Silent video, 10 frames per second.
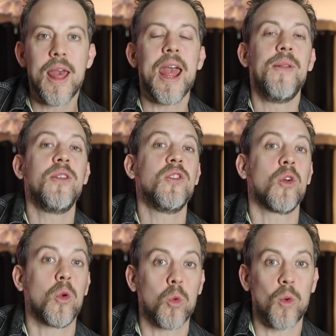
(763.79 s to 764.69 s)
And this is a
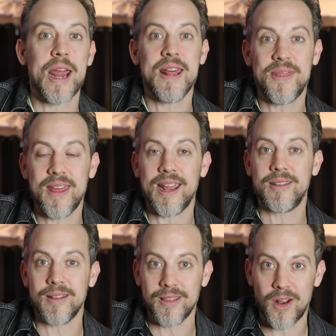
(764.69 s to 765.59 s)
great thing
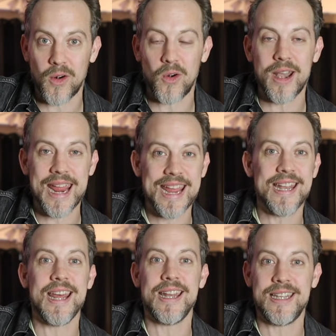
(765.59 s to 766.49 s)
to learn
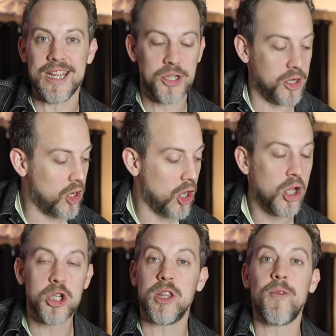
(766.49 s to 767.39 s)
in addition
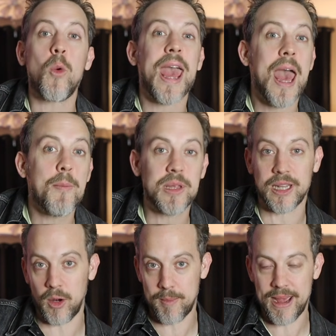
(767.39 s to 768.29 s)
to the
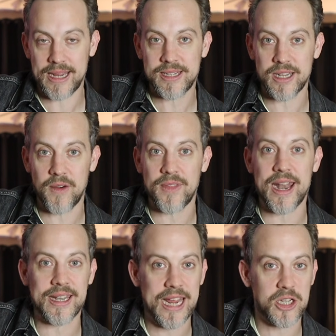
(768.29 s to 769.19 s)
vocabulary-based stuff that
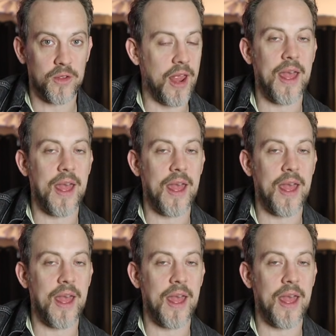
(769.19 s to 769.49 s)
I teach on there.